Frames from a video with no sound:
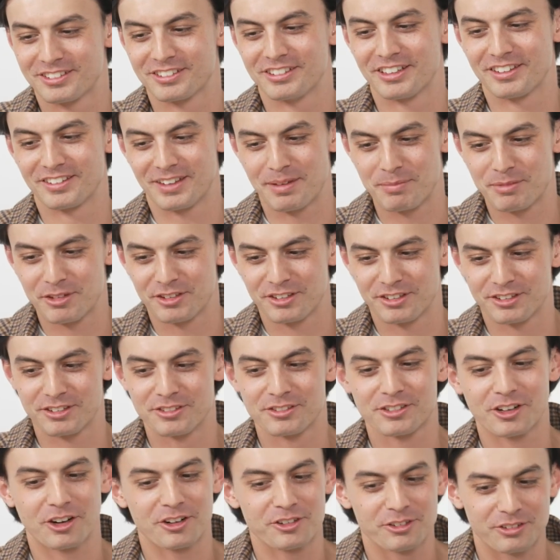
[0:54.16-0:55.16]
to this episode
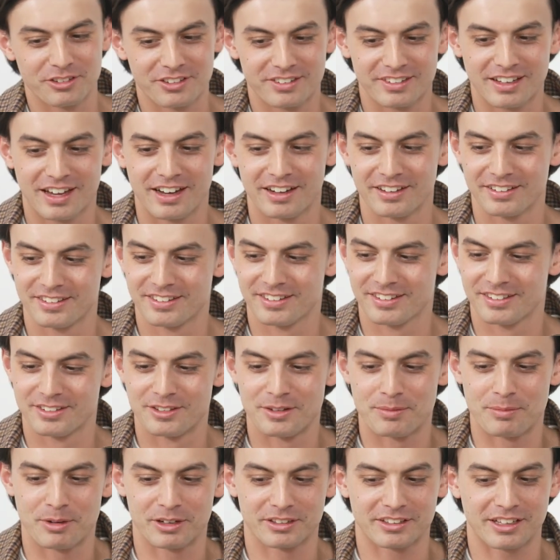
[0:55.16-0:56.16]
of Cardio Insights,
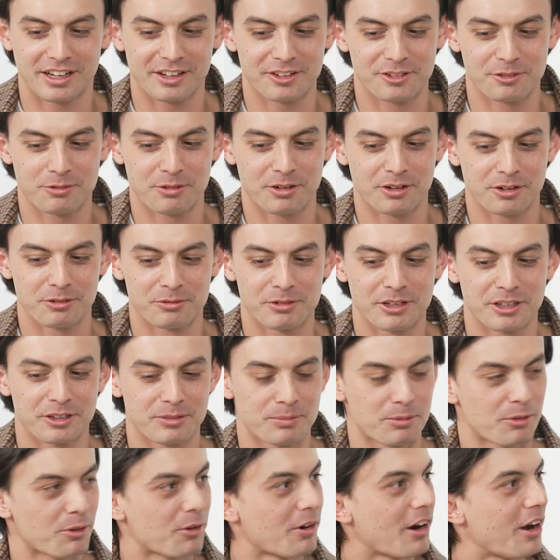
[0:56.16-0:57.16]
the podcast where we
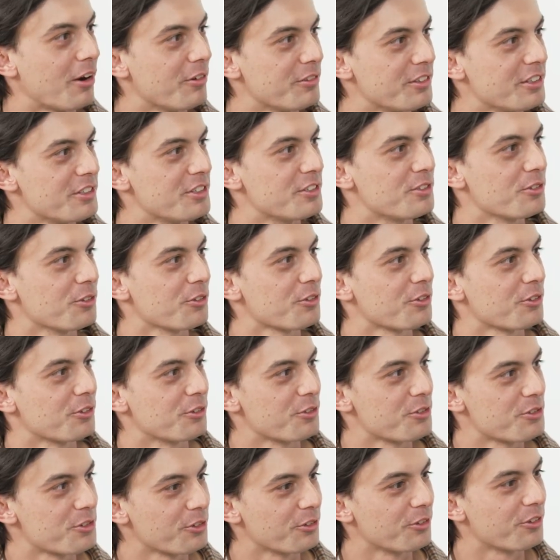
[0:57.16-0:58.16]
explore how digital
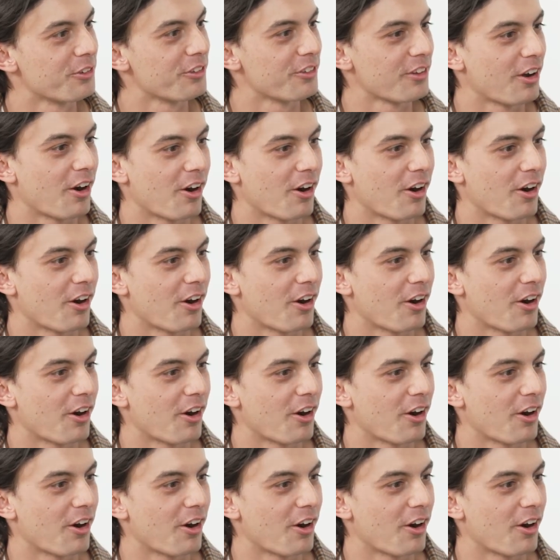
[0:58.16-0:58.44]
solutions